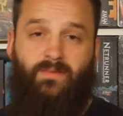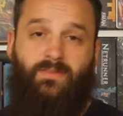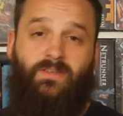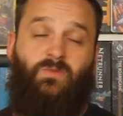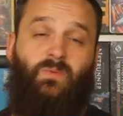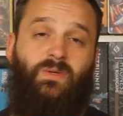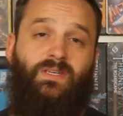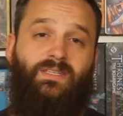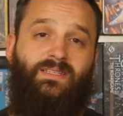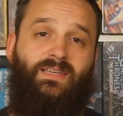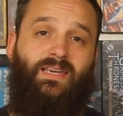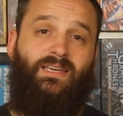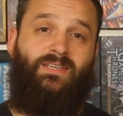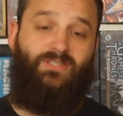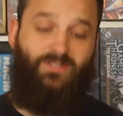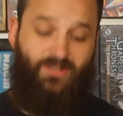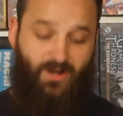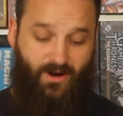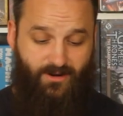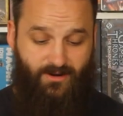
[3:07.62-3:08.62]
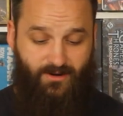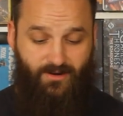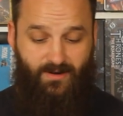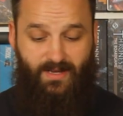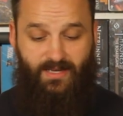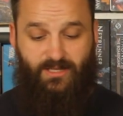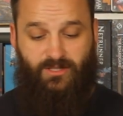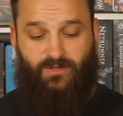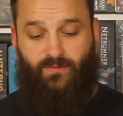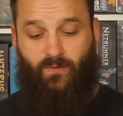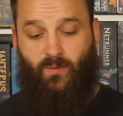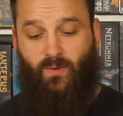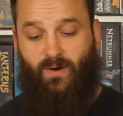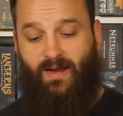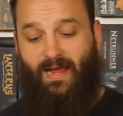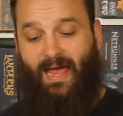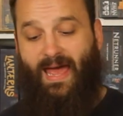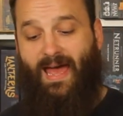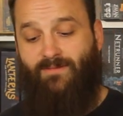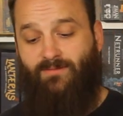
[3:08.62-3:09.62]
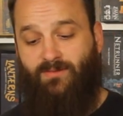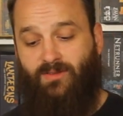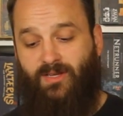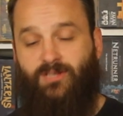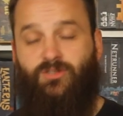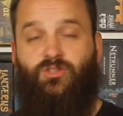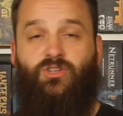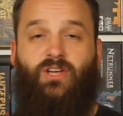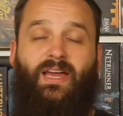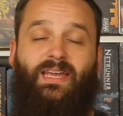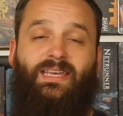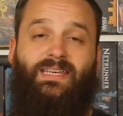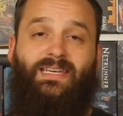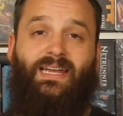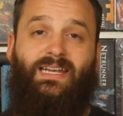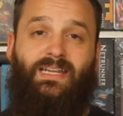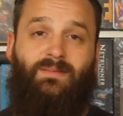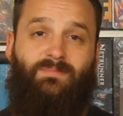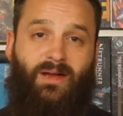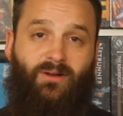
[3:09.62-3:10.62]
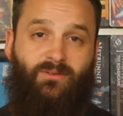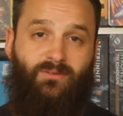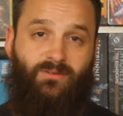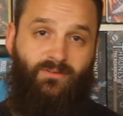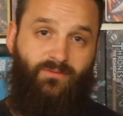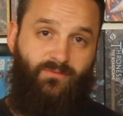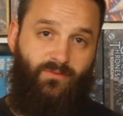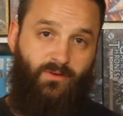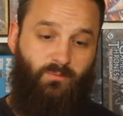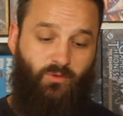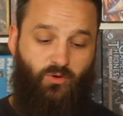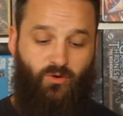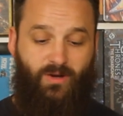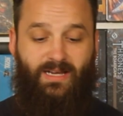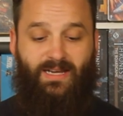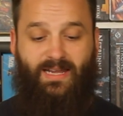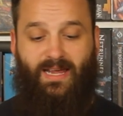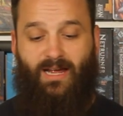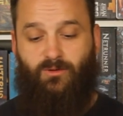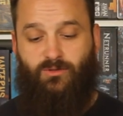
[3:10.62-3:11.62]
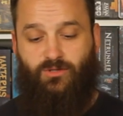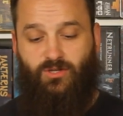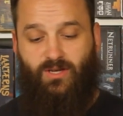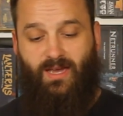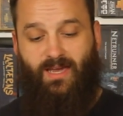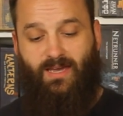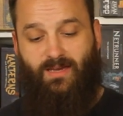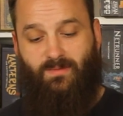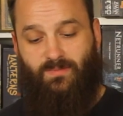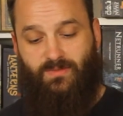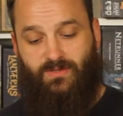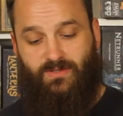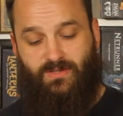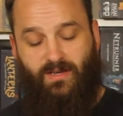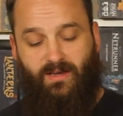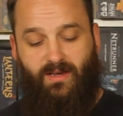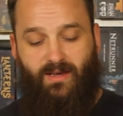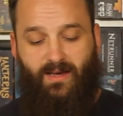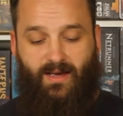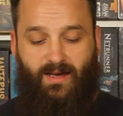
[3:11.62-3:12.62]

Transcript: This week's Kickstarter is for Avalanche at Yeti Mountain from Green Couch Games.